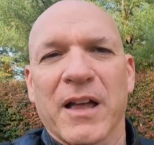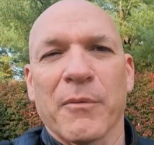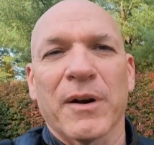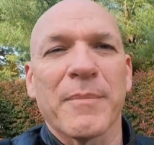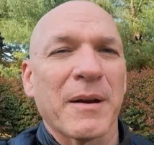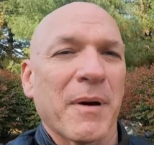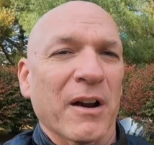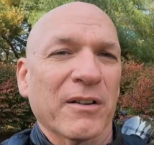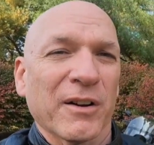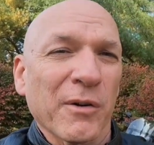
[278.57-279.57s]
It would have been
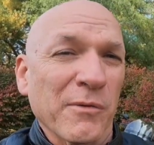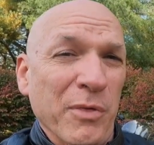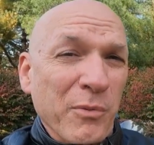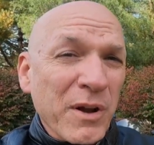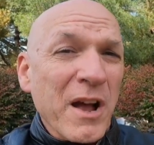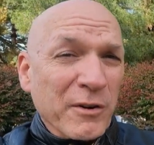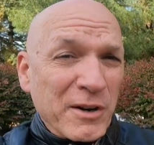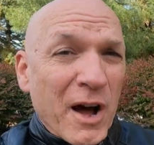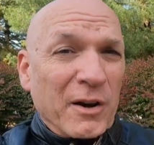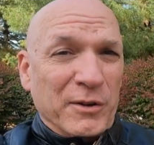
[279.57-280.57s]
about a little over
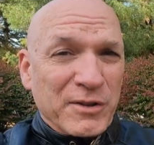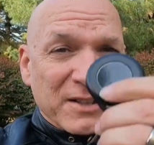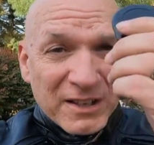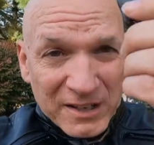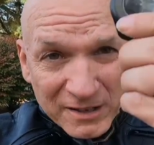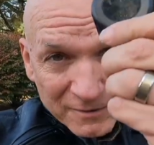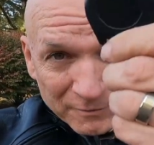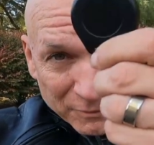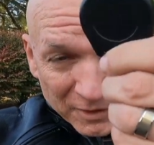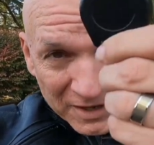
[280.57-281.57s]
$300
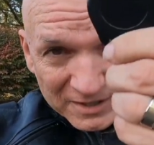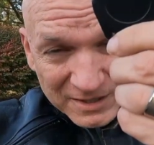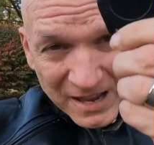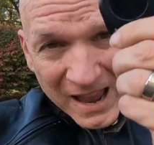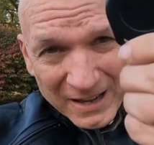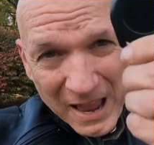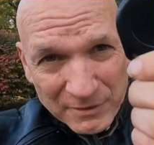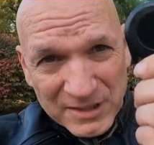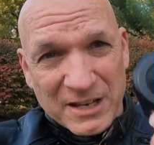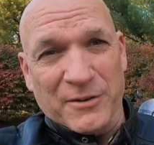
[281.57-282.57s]
for this and
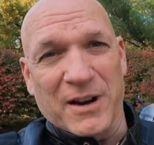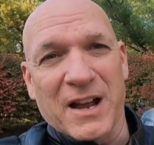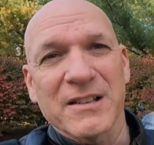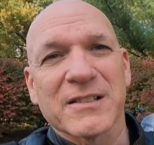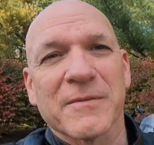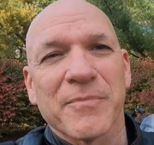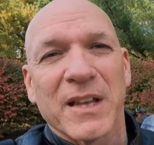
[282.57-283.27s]
have it synchronized.